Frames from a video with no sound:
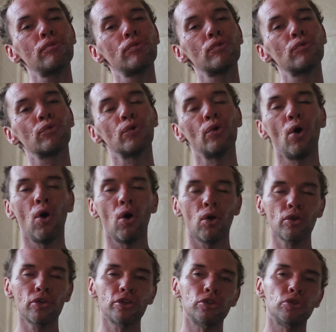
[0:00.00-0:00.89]
through
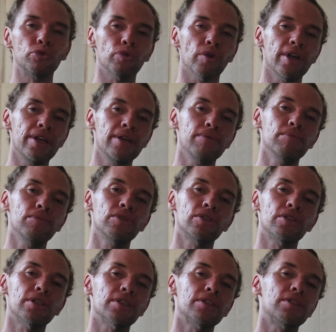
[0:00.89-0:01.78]
all the
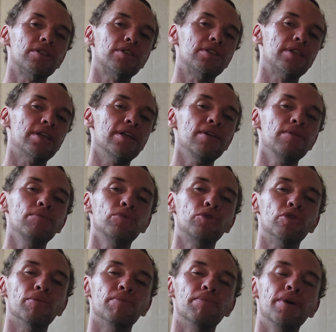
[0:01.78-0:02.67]
dreams that seem
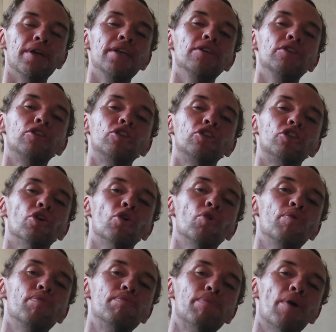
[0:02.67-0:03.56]
to be
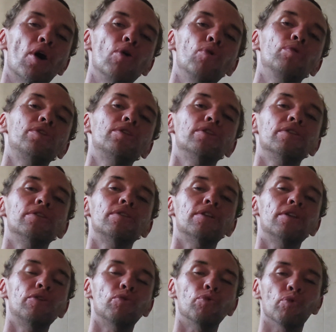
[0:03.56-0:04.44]
so potent
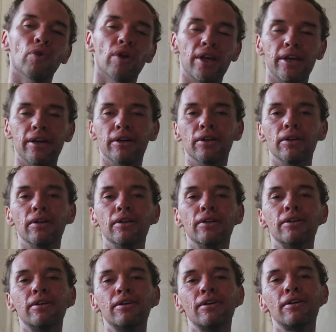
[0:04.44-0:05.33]
and
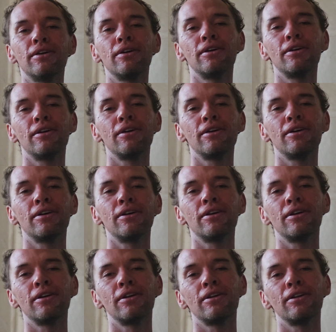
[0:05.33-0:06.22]
real.
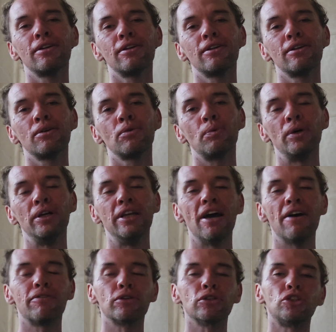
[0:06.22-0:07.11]
We
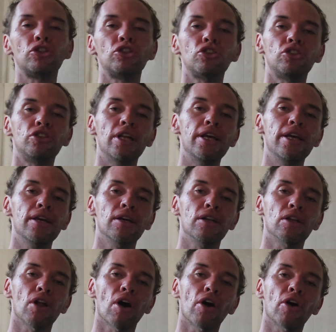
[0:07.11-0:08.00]
never
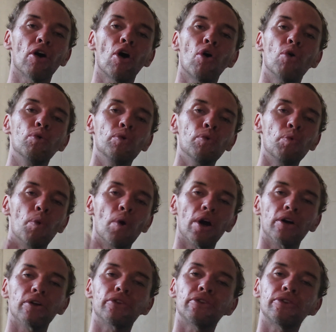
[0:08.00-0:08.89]
steal our own
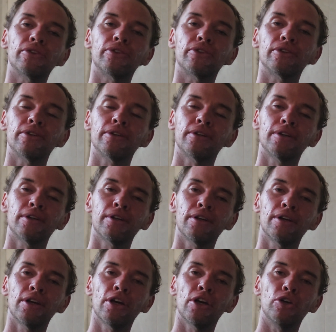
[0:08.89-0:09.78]
worth.
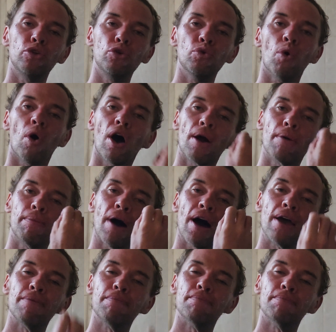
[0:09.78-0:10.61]
You are my